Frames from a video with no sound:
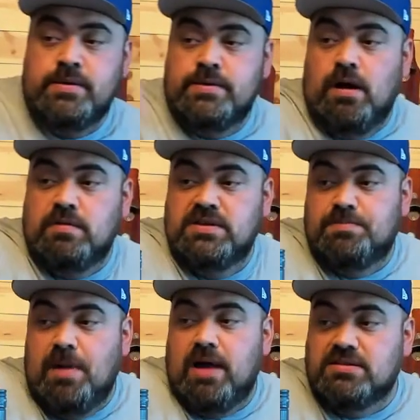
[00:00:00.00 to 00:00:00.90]
All these
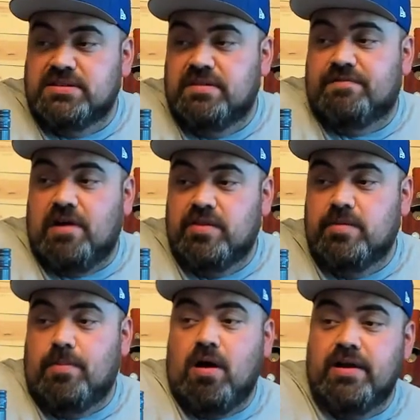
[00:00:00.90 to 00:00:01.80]
bottles on the front of the
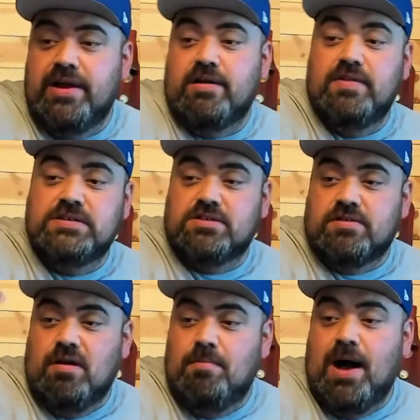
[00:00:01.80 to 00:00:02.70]
bar here, these are
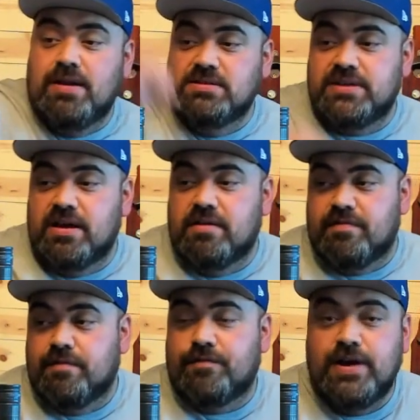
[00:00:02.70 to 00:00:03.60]
all bottles that are for
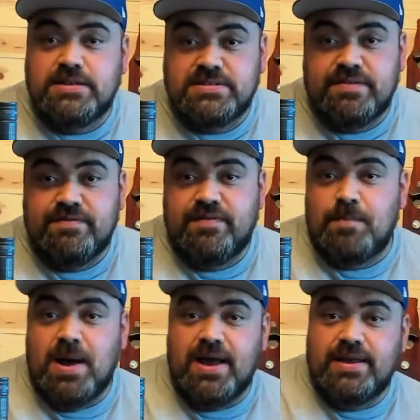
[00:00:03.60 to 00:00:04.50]
friends of
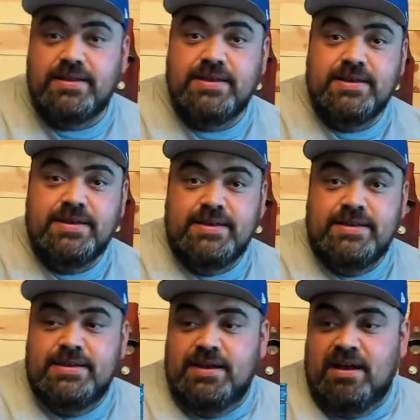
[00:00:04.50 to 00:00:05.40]
mine.
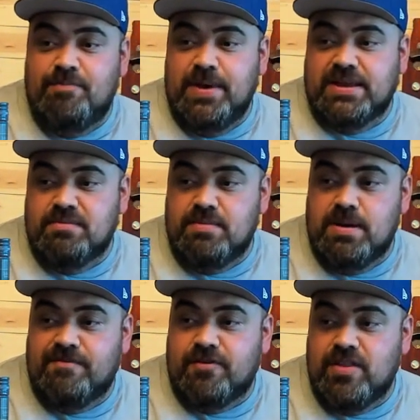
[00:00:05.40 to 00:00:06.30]
I've picked them
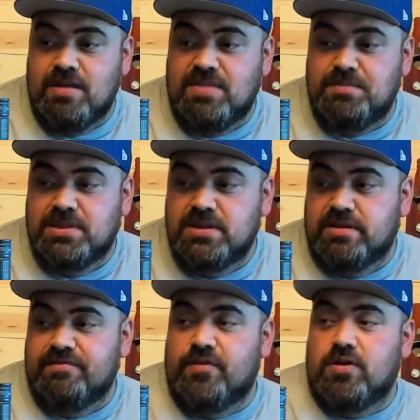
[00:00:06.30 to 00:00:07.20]
up for them. They've been
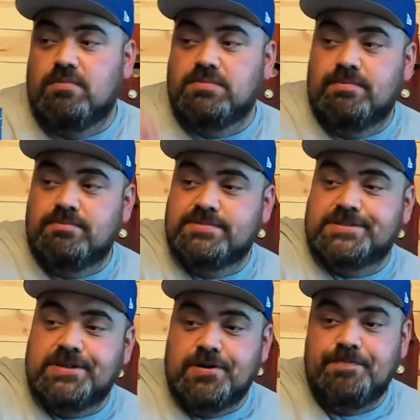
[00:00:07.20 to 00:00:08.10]
looking for them.
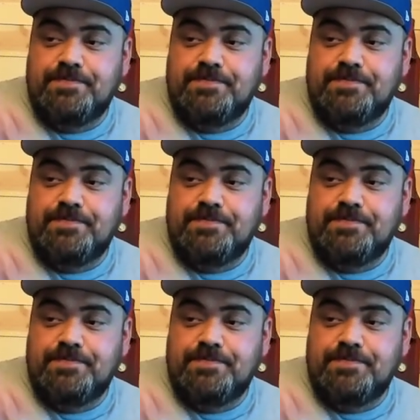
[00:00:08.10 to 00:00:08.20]
So,